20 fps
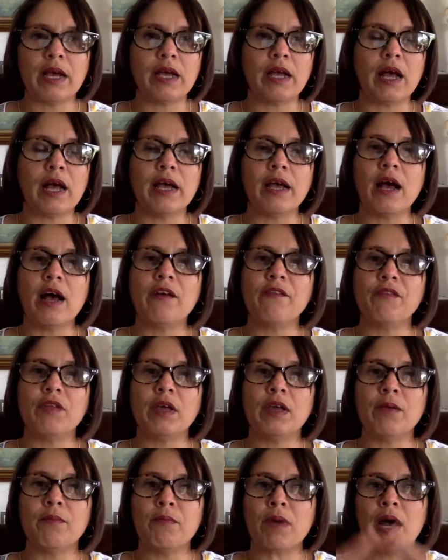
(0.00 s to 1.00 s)
I, have
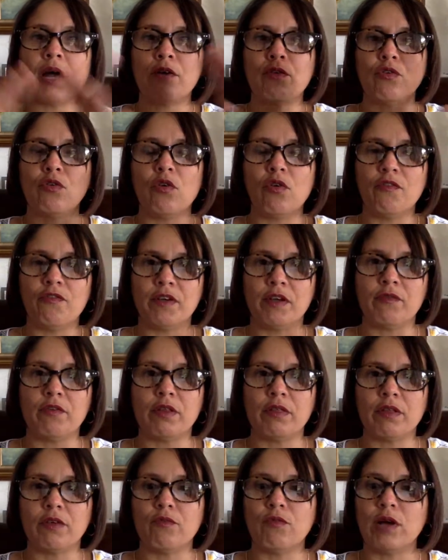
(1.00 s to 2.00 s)
the macro of
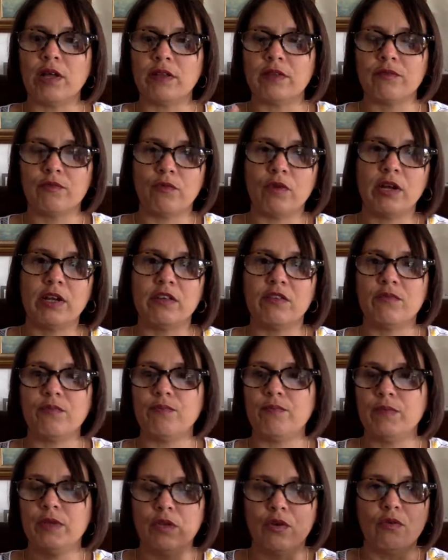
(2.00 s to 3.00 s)
everything. What what is
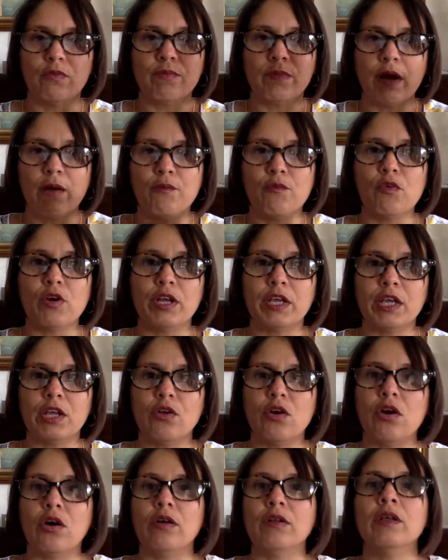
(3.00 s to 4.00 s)
you know I'm working
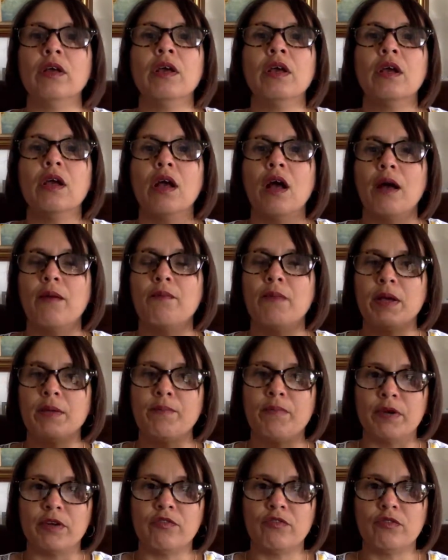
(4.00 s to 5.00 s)
on, and my
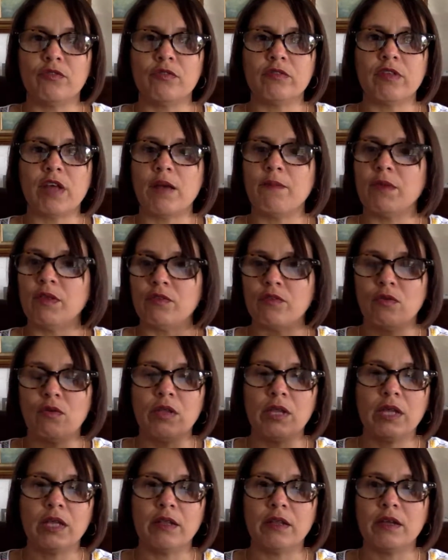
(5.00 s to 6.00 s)
personal time is all
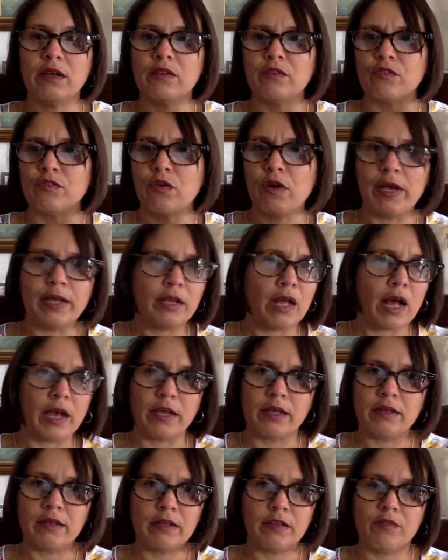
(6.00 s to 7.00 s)
in there. So I,
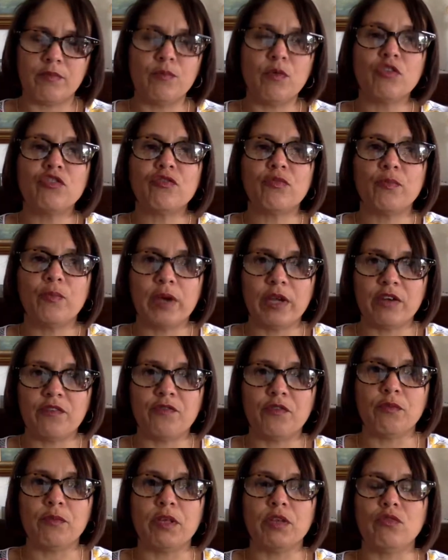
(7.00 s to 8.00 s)
I it's much better
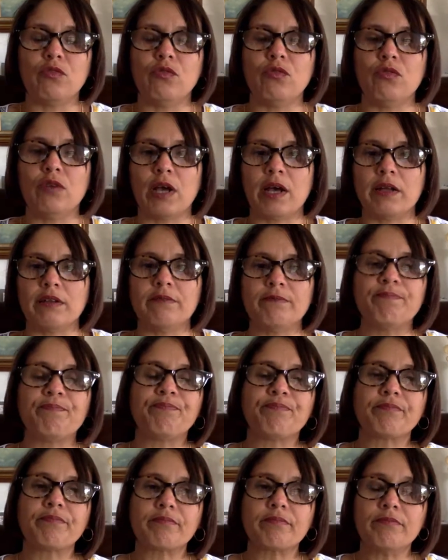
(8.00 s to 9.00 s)
me to look at,
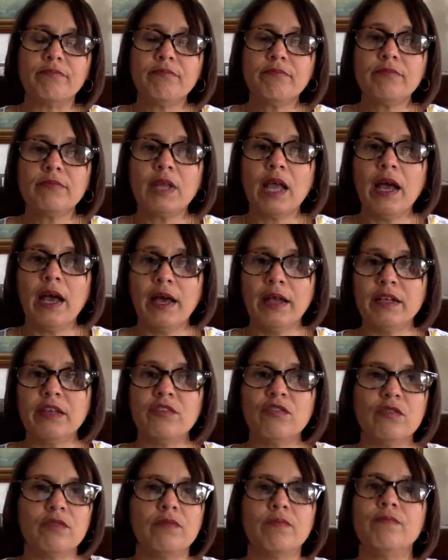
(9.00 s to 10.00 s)
and
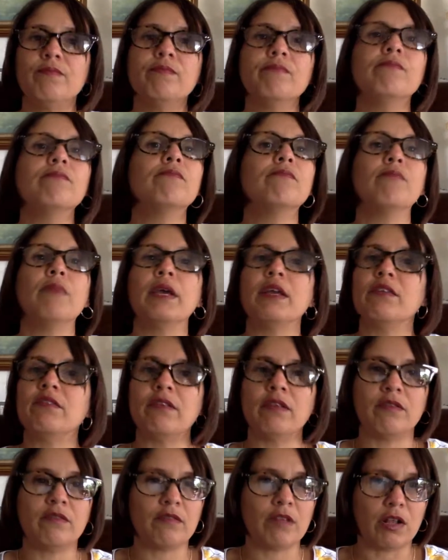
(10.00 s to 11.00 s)
it makes
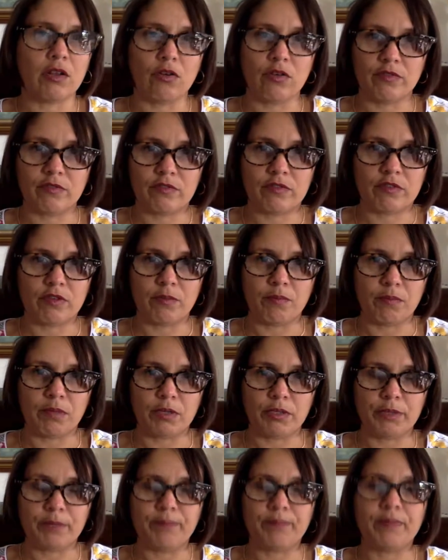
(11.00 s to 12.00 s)
things a lot
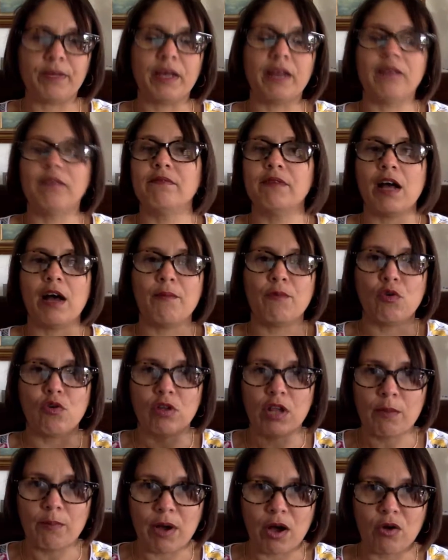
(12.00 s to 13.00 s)
simpler. And I'm
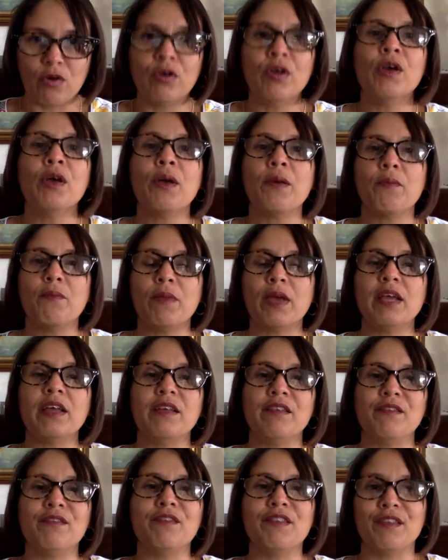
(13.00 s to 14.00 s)
all about
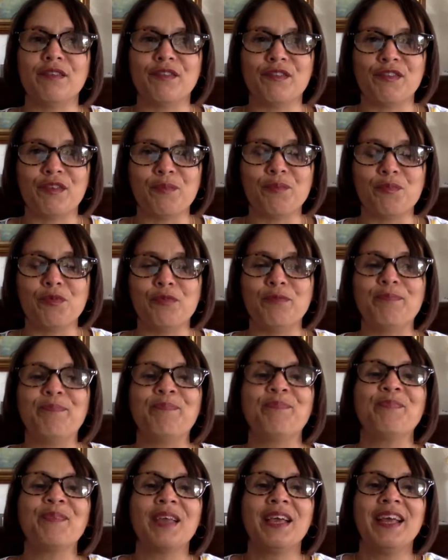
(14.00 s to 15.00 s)
making things simple.
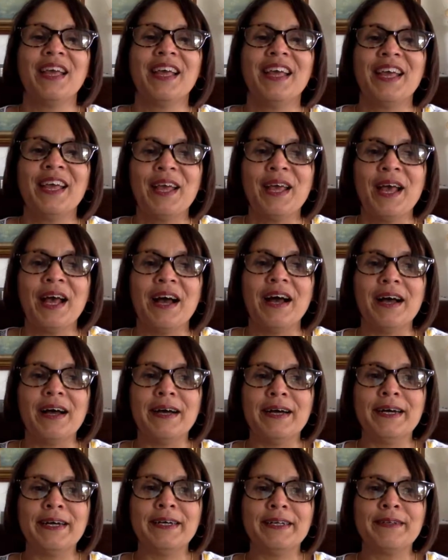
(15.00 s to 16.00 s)

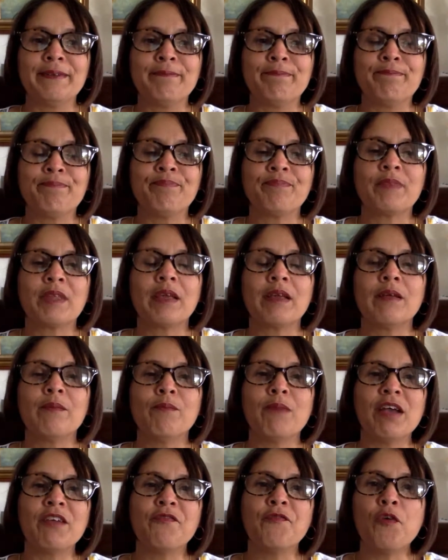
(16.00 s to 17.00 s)
And
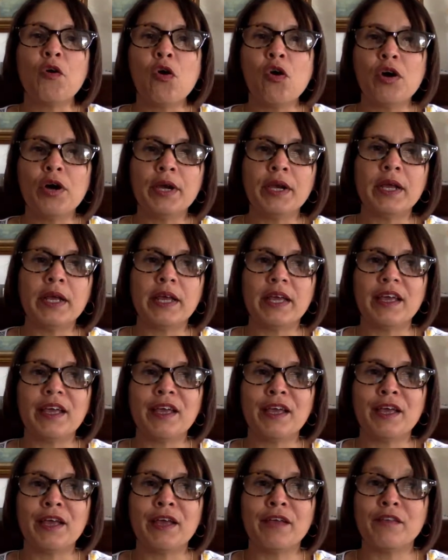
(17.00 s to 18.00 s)
my four
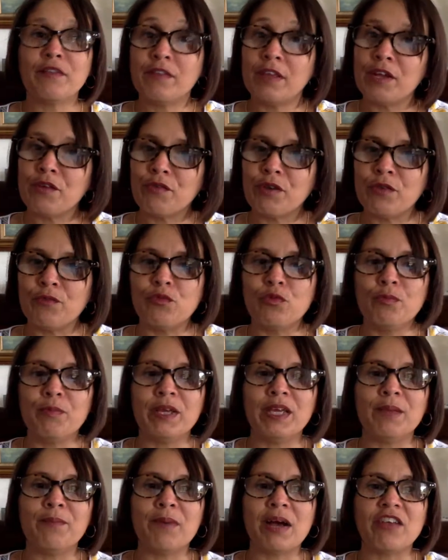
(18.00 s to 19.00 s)
uh, secret will
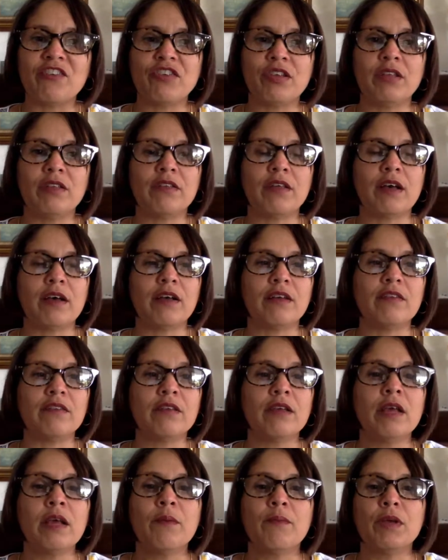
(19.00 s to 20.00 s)
be batching tasks
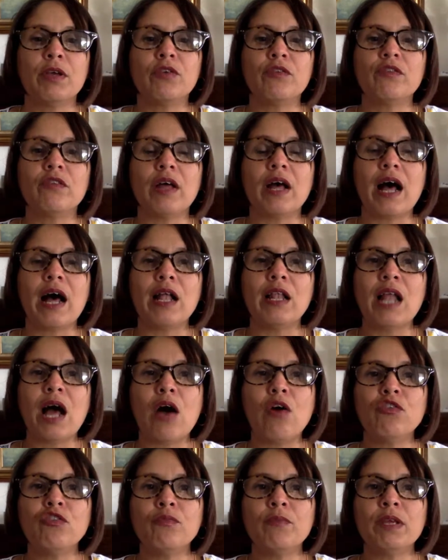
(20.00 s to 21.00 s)
because
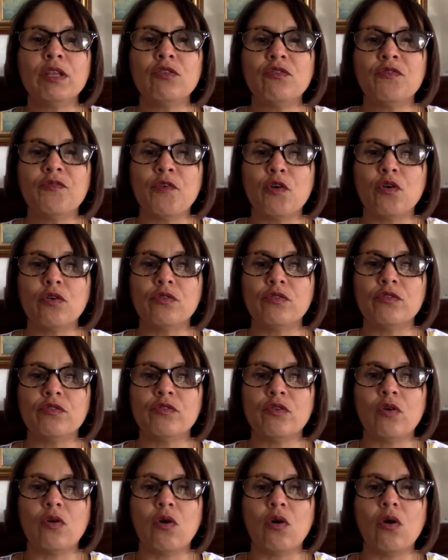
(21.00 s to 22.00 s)
allows me to focus
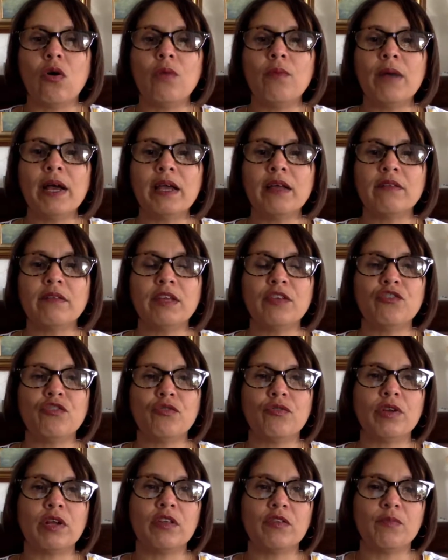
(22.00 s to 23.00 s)
all my attention
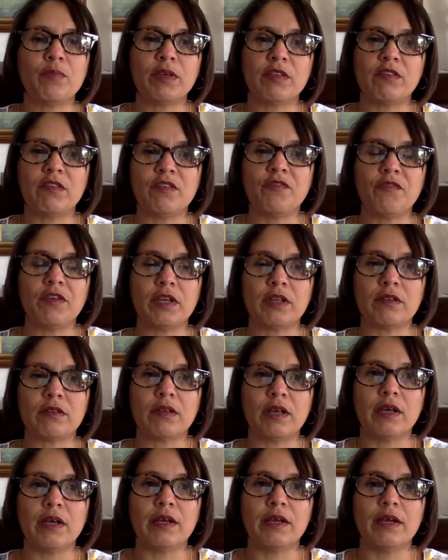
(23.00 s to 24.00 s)
on a specific
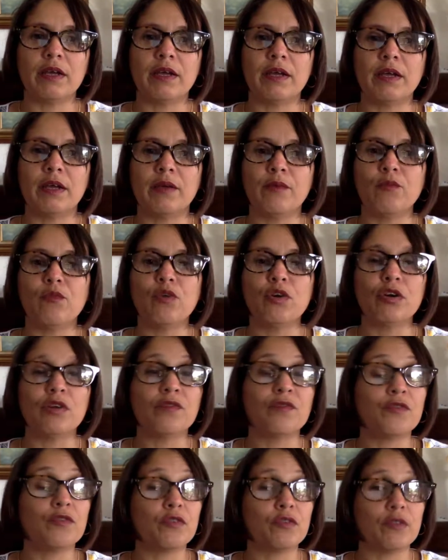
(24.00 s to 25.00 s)
uh, work
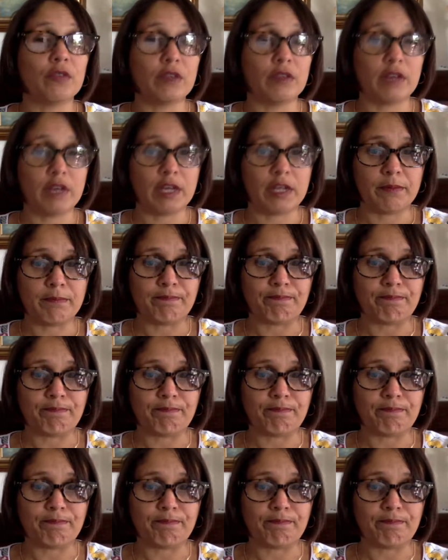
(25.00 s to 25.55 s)
for the day